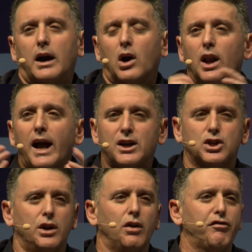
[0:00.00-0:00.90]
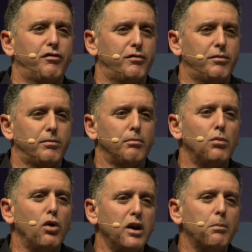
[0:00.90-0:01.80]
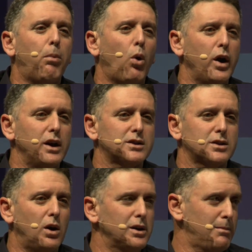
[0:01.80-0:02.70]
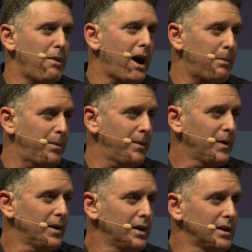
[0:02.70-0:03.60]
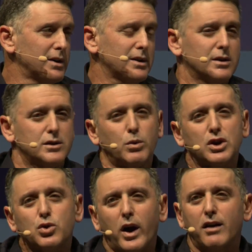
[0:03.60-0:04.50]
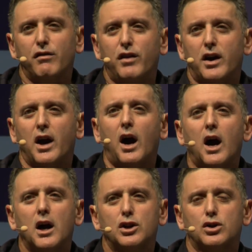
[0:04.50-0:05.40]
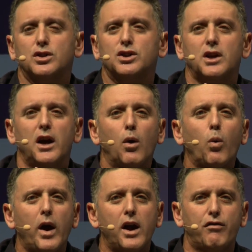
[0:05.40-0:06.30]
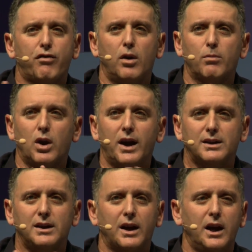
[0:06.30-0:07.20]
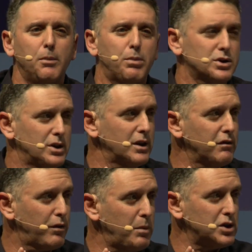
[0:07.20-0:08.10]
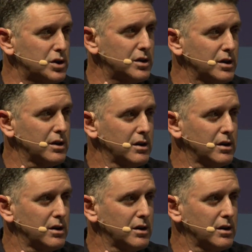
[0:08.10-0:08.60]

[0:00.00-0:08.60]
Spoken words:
collection of moving points on the map. So we're trying very hard to stay away from collecting any personal information.